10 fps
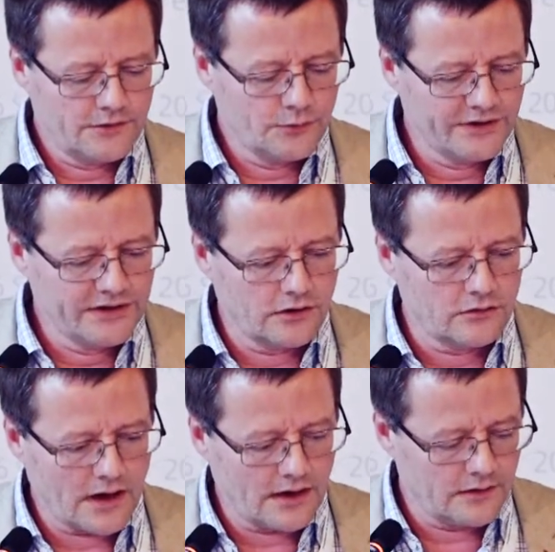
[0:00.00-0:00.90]
we
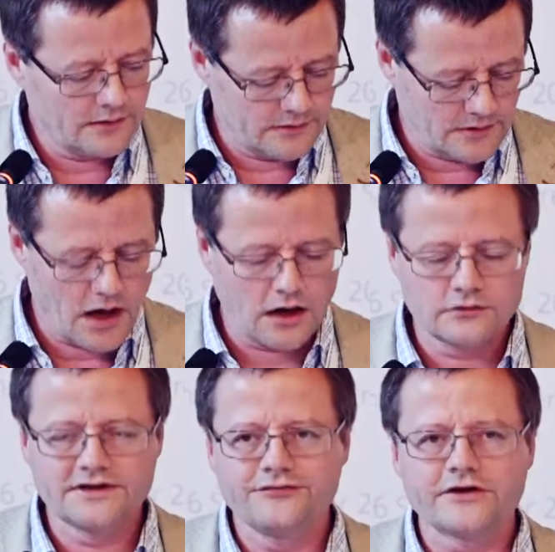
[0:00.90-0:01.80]
know
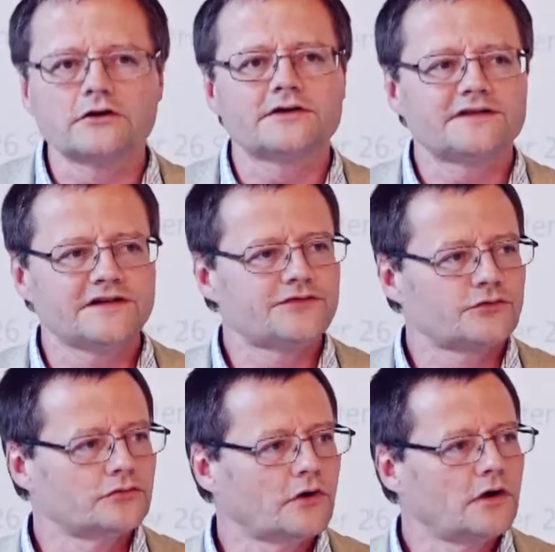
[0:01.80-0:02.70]
how difficult it is
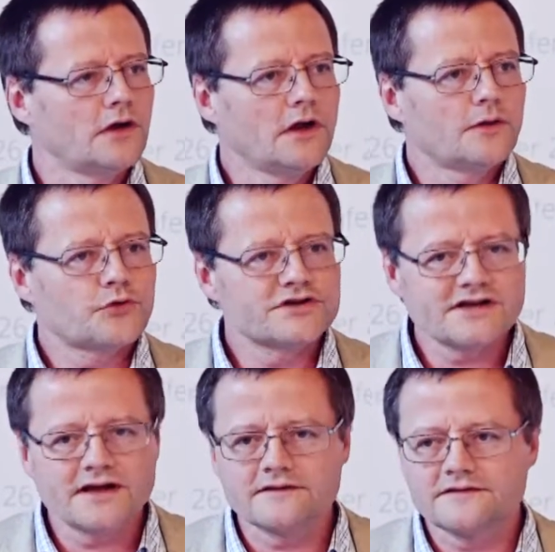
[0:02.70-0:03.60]
to
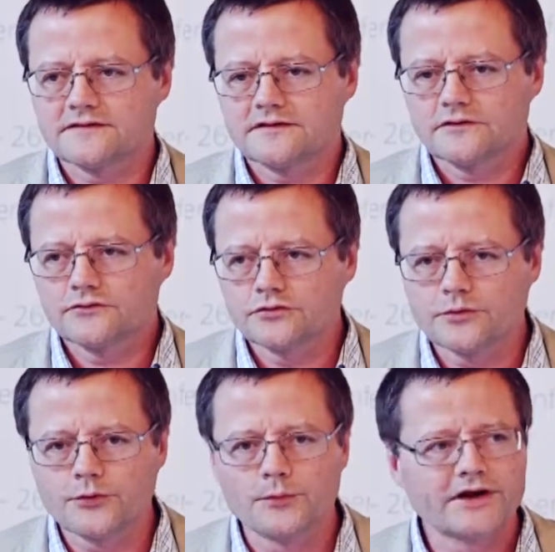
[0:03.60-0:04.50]
present to
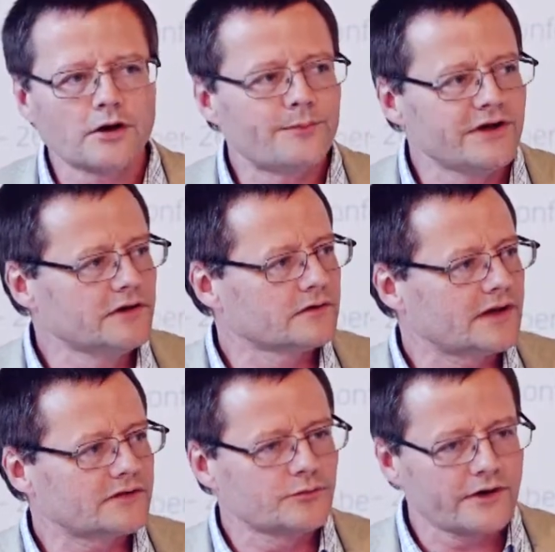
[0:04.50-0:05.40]
the public opinion
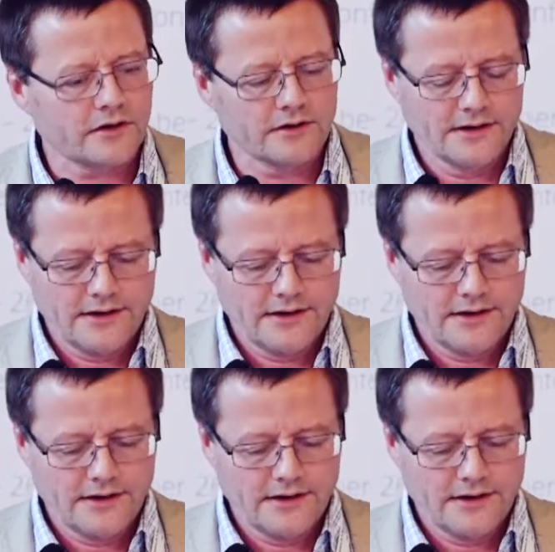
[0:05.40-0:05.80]
that we are